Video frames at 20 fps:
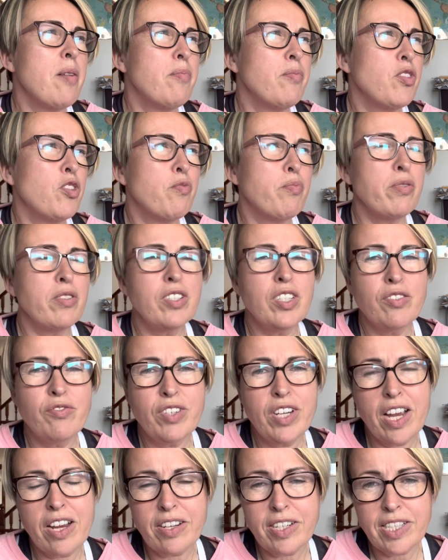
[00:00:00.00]
your body
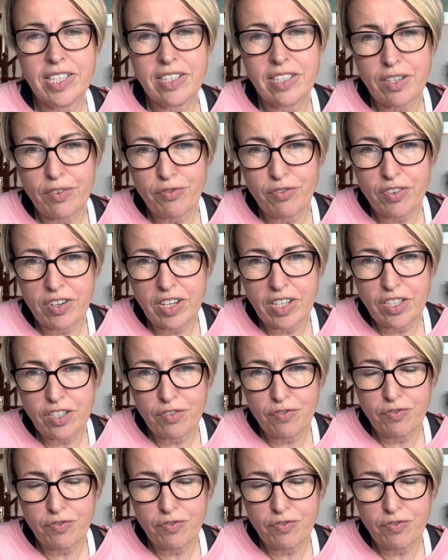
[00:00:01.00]
reacting differently to